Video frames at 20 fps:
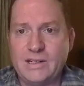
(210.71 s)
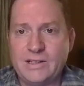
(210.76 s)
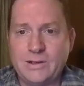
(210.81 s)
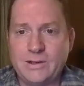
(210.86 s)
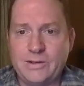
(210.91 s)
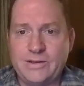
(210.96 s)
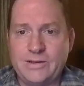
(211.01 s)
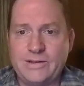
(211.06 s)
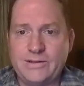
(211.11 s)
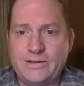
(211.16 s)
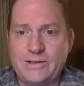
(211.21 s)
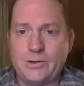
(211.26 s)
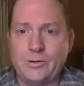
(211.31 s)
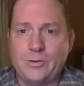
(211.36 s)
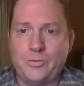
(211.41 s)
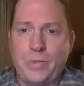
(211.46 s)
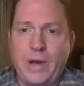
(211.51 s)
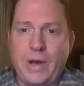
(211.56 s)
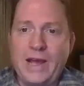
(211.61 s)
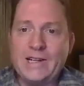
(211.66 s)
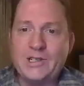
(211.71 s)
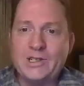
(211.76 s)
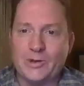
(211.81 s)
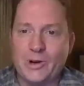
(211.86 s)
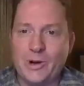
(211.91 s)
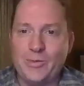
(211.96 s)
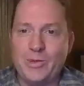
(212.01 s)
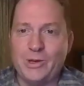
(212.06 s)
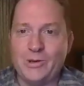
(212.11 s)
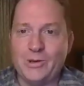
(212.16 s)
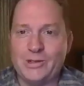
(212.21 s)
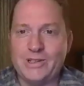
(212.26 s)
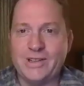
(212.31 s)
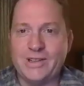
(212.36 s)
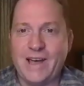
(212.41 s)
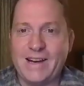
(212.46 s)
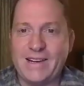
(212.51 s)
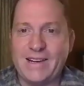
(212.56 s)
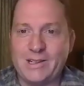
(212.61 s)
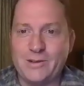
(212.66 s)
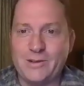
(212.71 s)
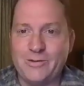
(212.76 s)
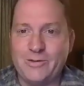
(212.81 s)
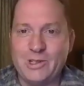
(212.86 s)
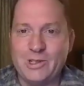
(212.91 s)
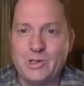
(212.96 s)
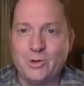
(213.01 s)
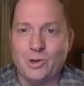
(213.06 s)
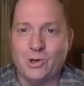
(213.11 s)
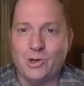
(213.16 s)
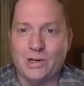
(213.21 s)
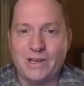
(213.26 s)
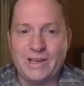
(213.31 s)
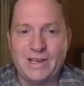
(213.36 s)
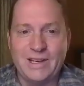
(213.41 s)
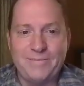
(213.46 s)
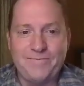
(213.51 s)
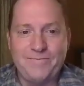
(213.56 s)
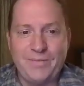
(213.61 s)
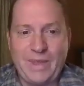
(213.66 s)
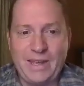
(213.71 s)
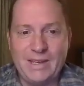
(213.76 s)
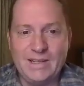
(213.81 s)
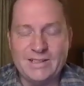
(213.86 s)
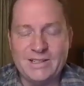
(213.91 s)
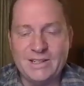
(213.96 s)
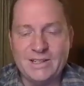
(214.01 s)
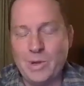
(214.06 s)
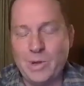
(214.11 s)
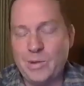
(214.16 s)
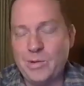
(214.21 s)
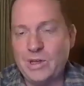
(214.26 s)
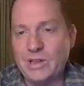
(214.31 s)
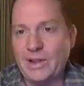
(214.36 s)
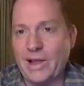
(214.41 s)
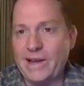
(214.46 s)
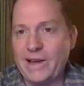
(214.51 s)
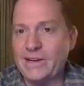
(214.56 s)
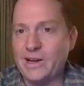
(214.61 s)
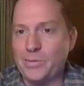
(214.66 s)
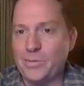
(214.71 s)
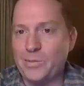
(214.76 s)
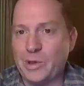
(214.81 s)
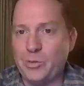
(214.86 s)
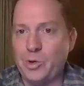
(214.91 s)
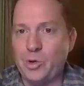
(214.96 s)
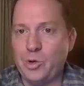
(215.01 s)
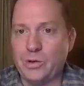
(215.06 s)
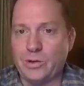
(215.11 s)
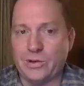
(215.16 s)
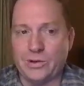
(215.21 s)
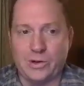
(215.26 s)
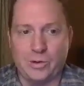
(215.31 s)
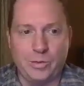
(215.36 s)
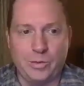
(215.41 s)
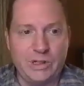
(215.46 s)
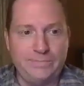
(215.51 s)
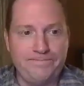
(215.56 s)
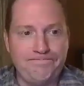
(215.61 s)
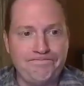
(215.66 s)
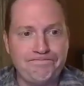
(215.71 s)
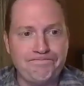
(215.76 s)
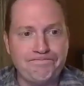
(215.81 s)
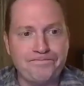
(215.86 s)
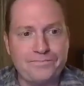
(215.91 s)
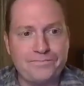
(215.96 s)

to pay tribute to that individual and to maybe lighten up the mood a little bit.